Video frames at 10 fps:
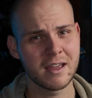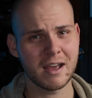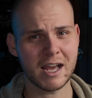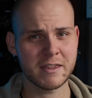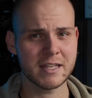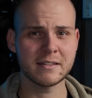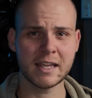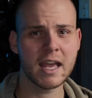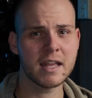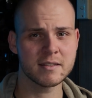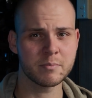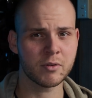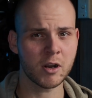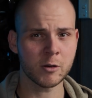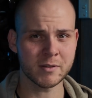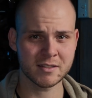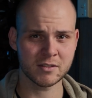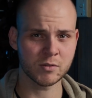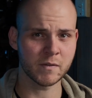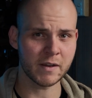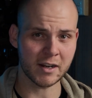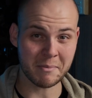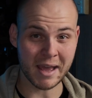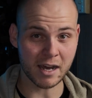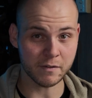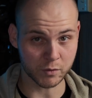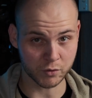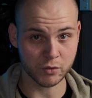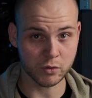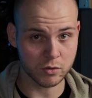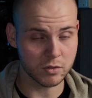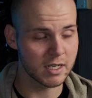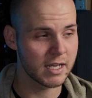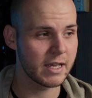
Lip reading: I think Dehancer Pro is still a very powerful tool.